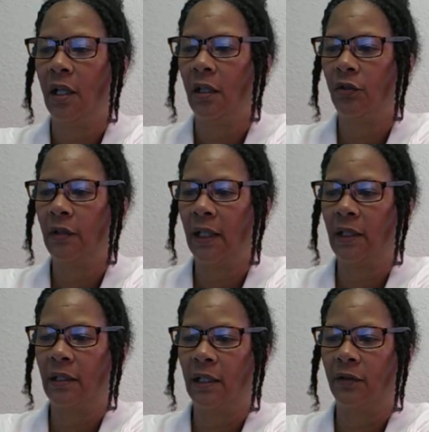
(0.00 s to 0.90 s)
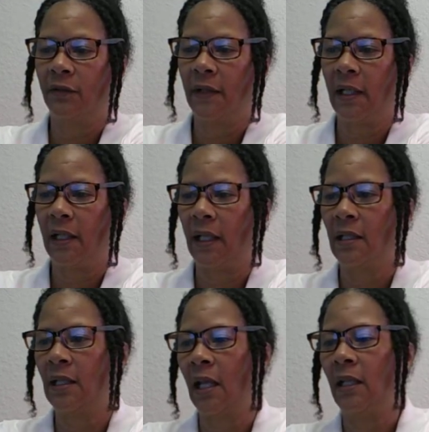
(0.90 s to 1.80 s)
you get a degree and they
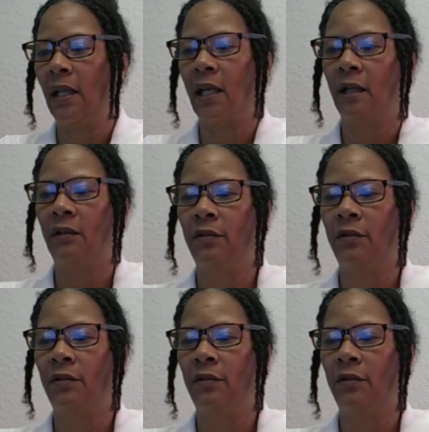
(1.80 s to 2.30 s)
say now